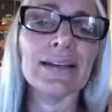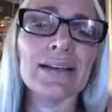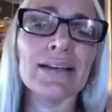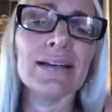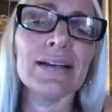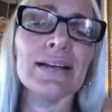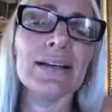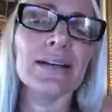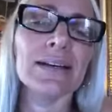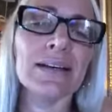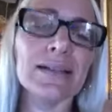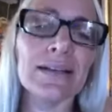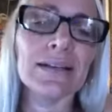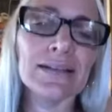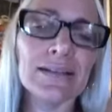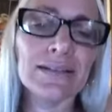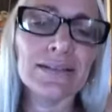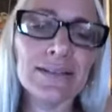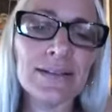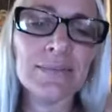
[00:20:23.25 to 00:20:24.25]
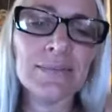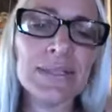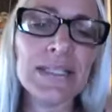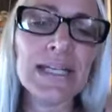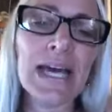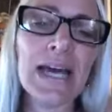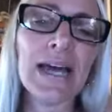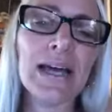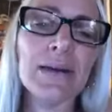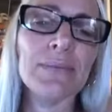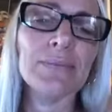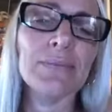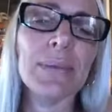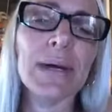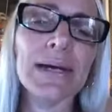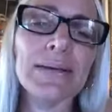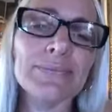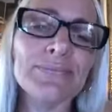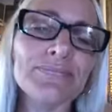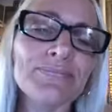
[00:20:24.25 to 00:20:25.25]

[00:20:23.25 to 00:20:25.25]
I'm done. But,